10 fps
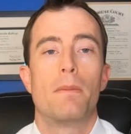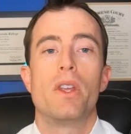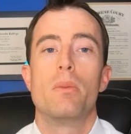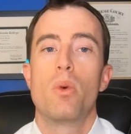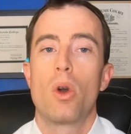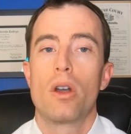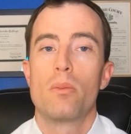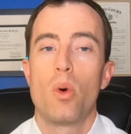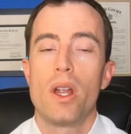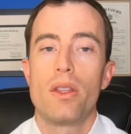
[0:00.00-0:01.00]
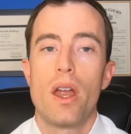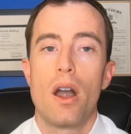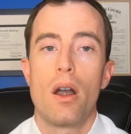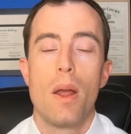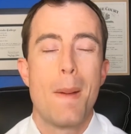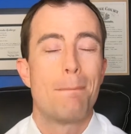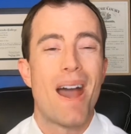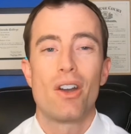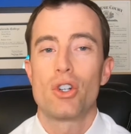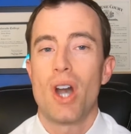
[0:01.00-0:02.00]
The important point there,
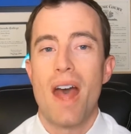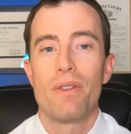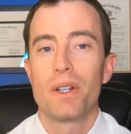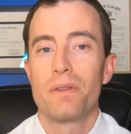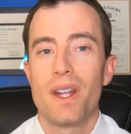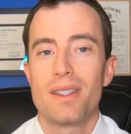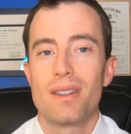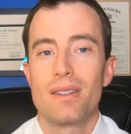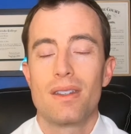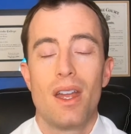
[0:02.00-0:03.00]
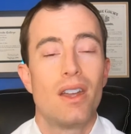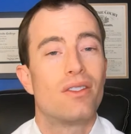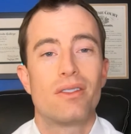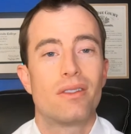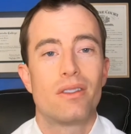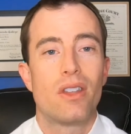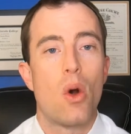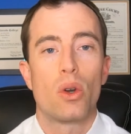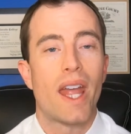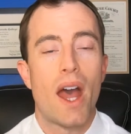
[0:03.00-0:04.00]
minor traffic offenses
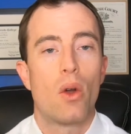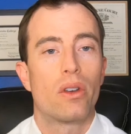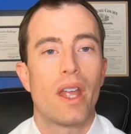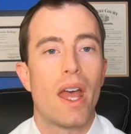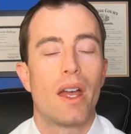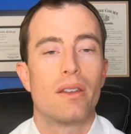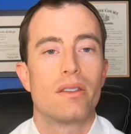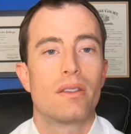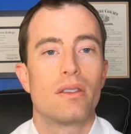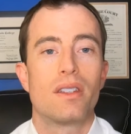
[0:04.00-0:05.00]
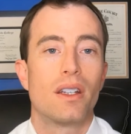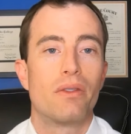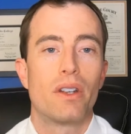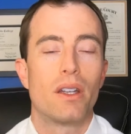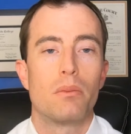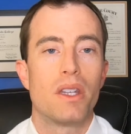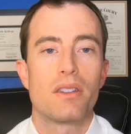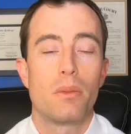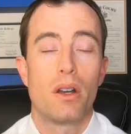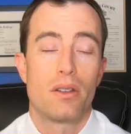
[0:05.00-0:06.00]
don't count as significant
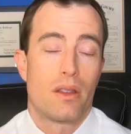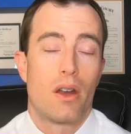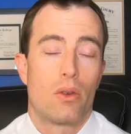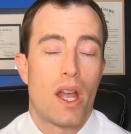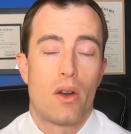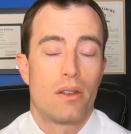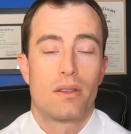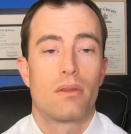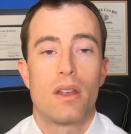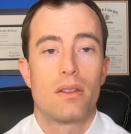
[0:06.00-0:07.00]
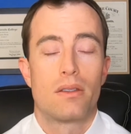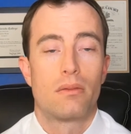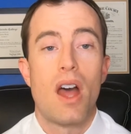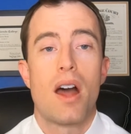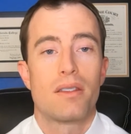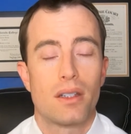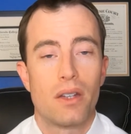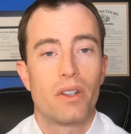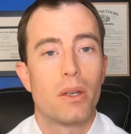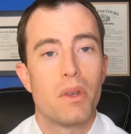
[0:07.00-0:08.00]
misdemeanors. They don't count as
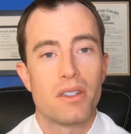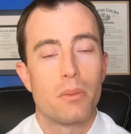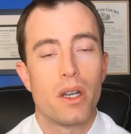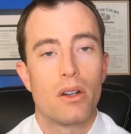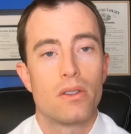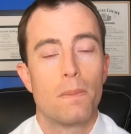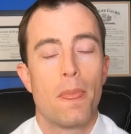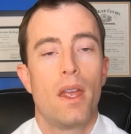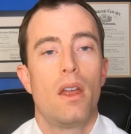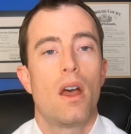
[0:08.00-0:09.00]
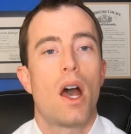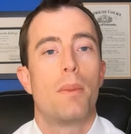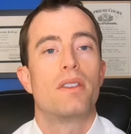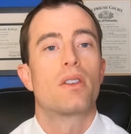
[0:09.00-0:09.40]
non-significant misdemeanors. And